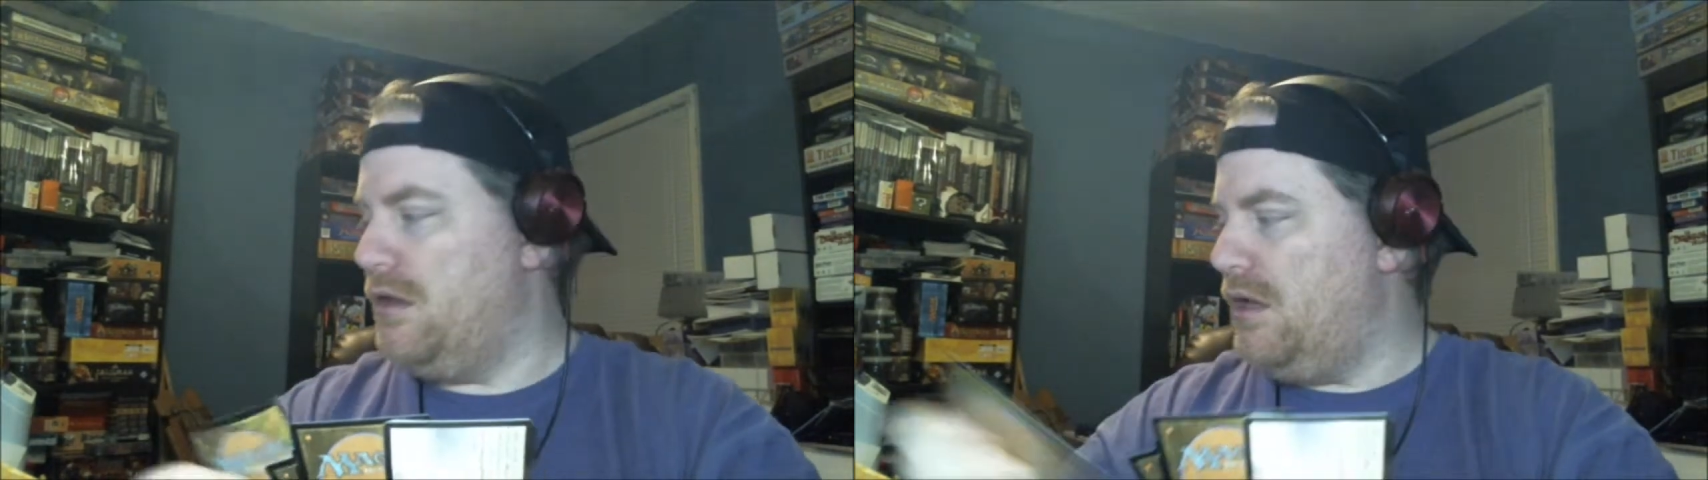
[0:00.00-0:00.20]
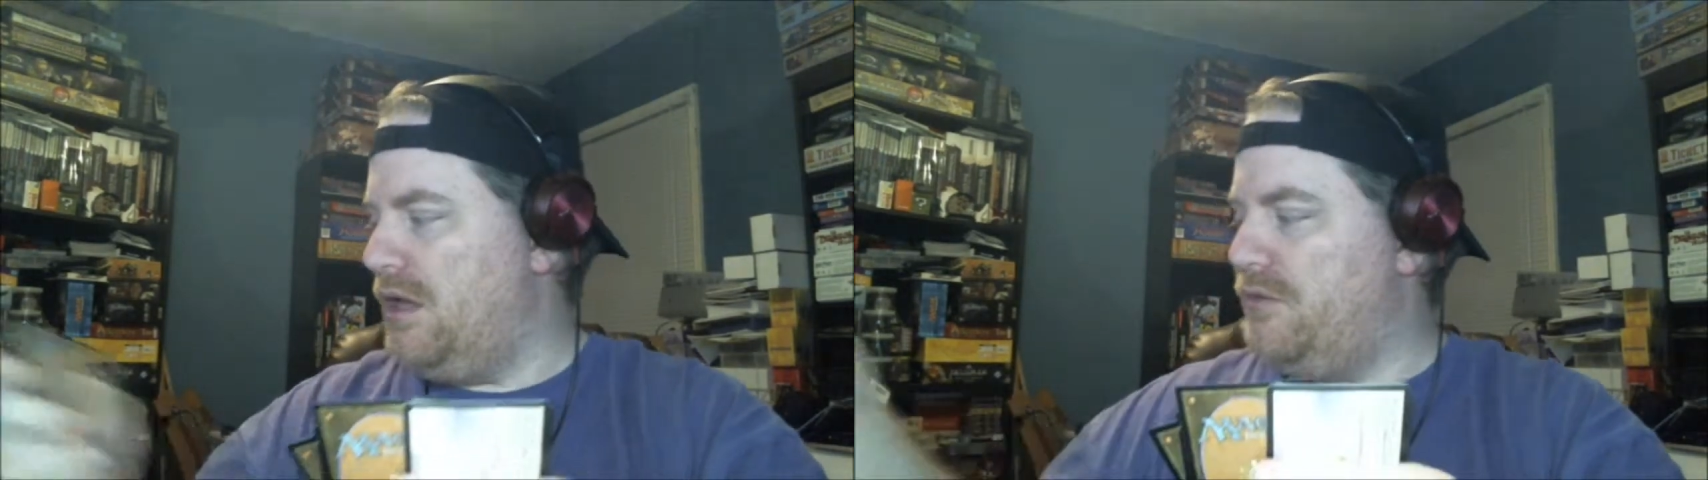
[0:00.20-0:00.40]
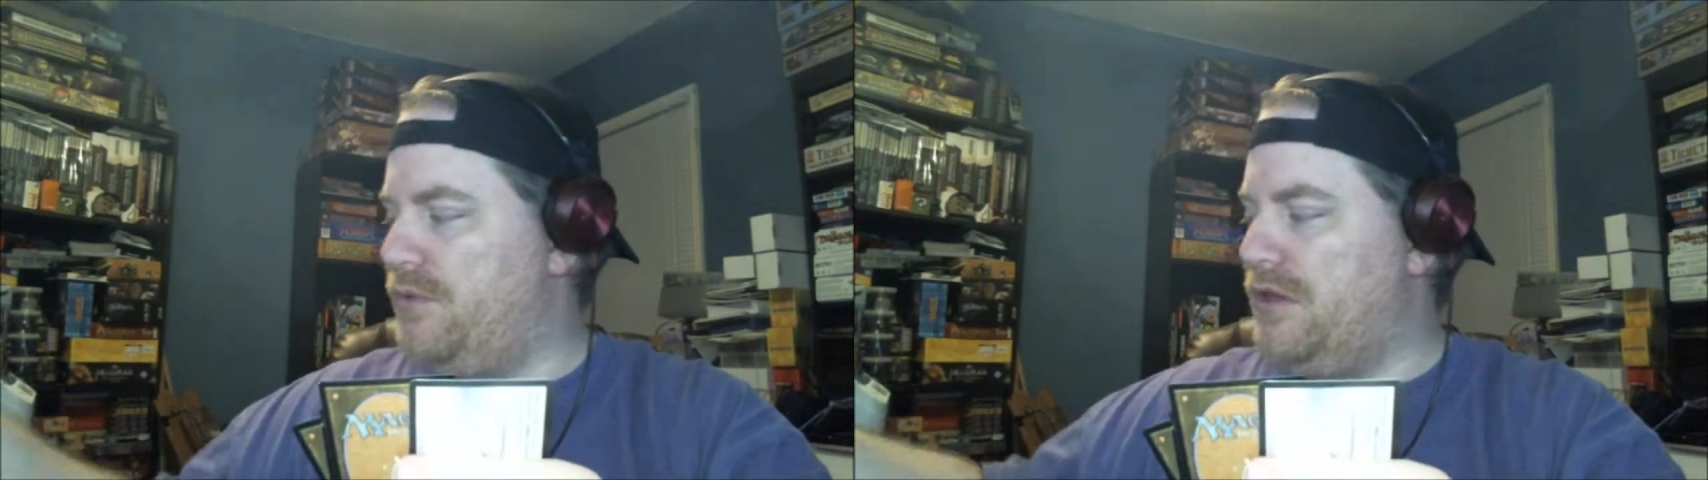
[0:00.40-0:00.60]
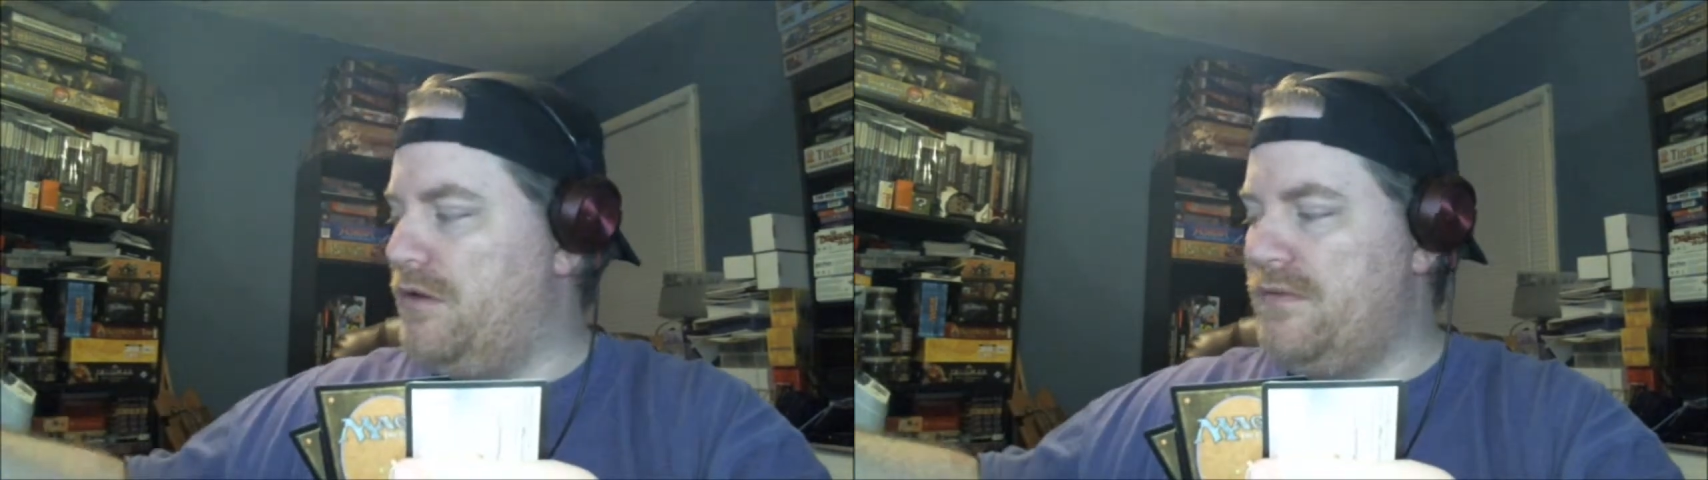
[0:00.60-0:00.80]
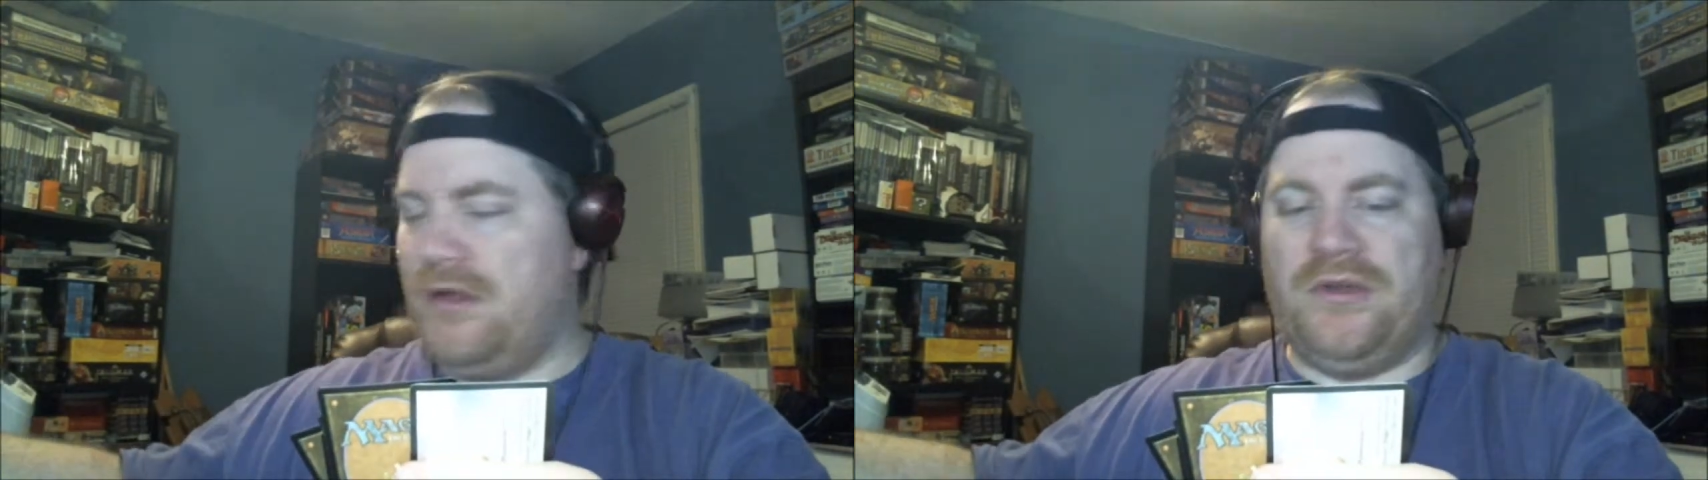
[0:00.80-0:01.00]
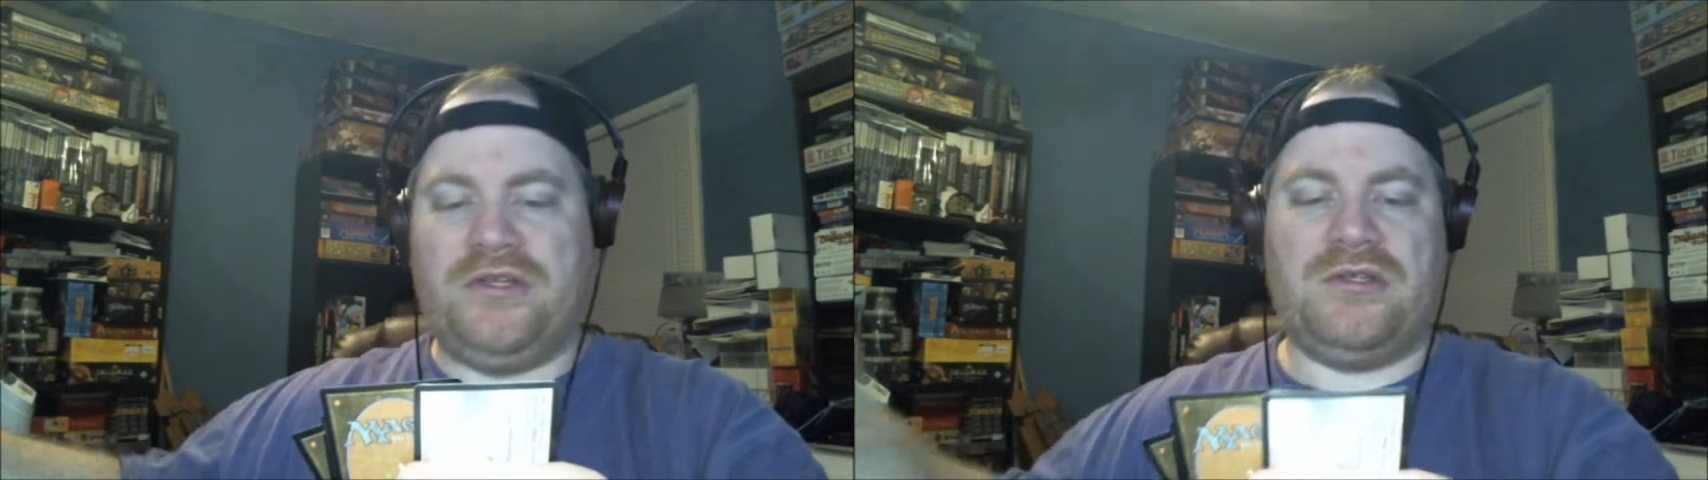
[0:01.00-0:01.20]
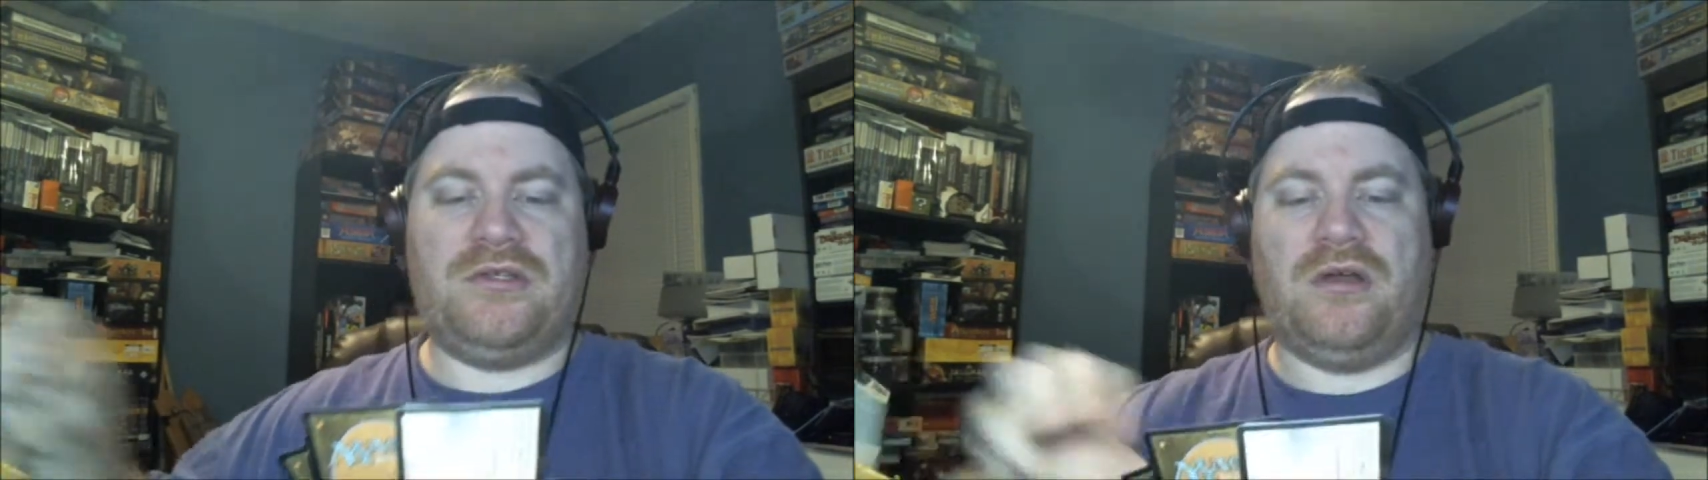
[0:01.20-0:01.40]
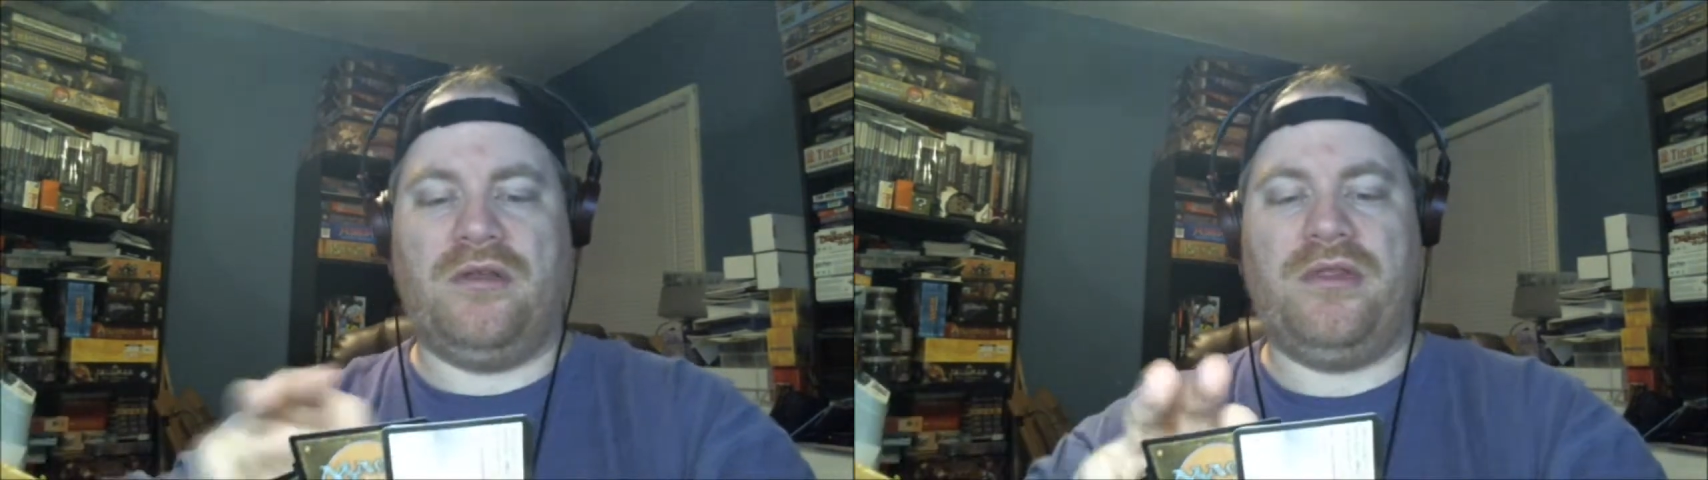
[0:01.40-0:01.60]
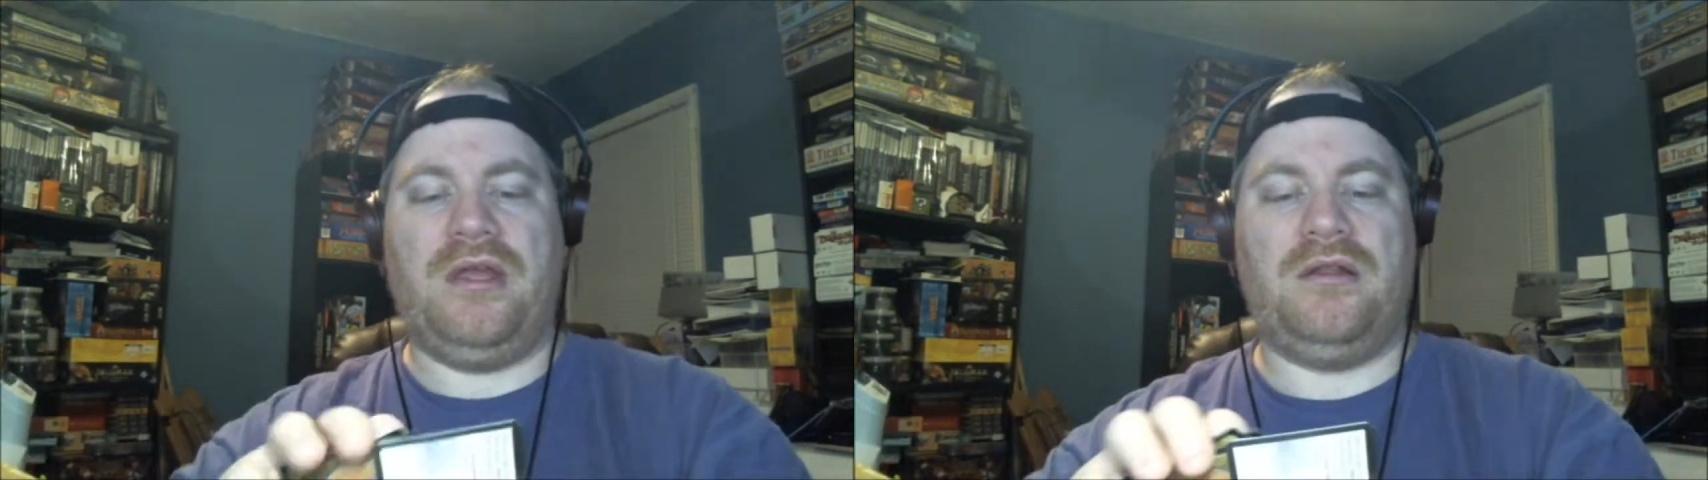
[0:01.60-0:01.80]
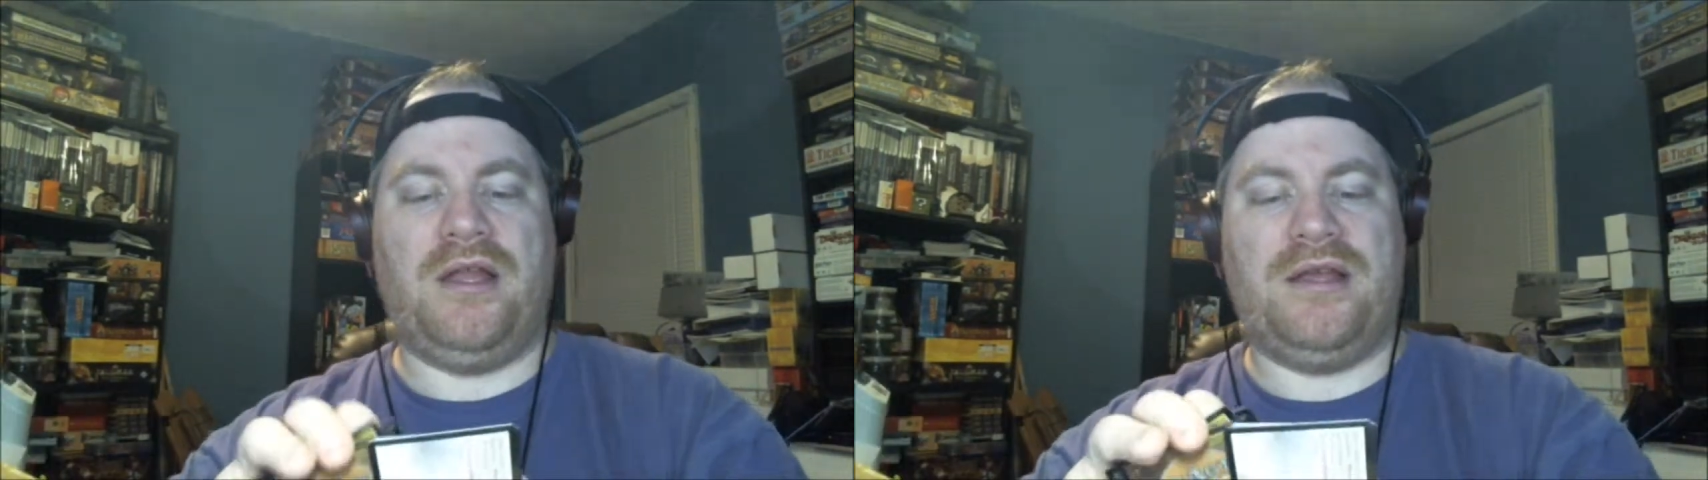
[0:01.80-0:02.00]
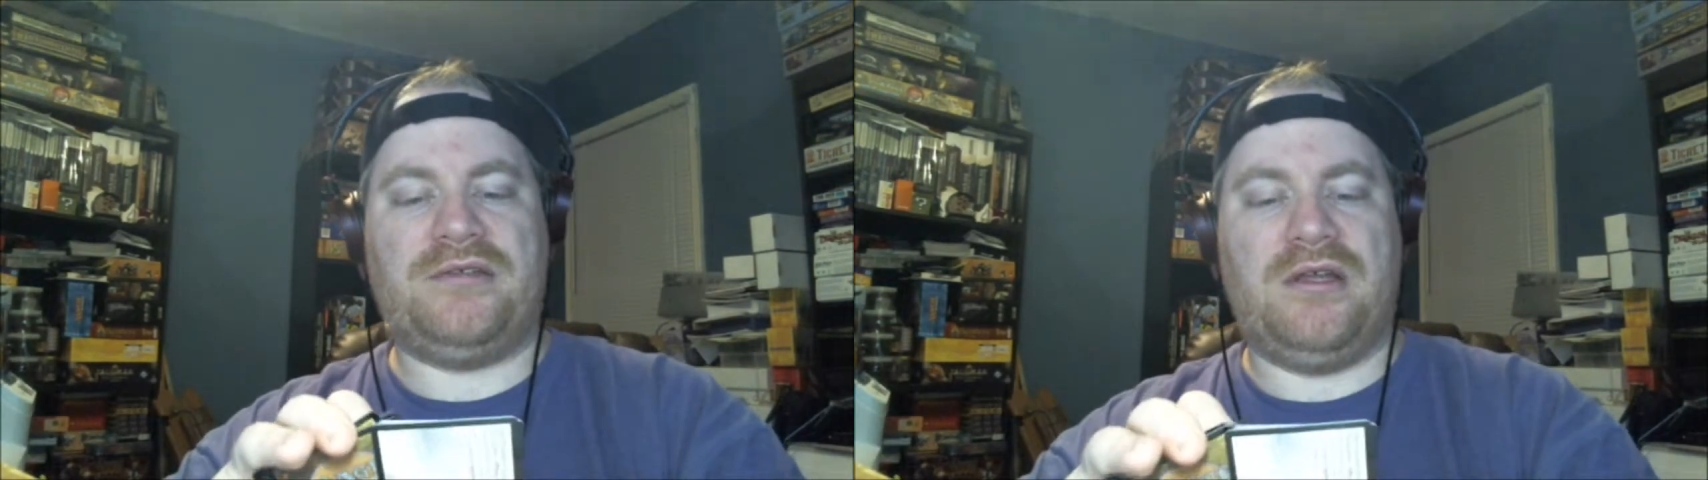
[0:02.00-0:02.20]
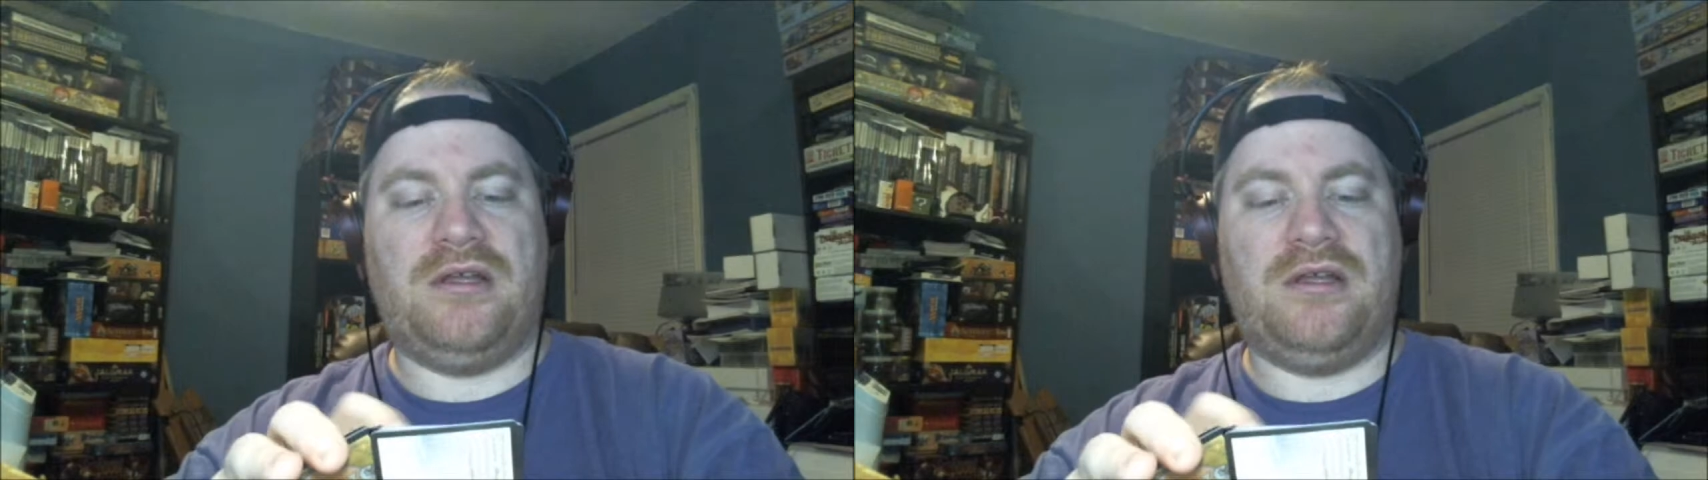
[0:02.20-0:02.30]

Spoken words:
I'll just put that over there. We just saw that in last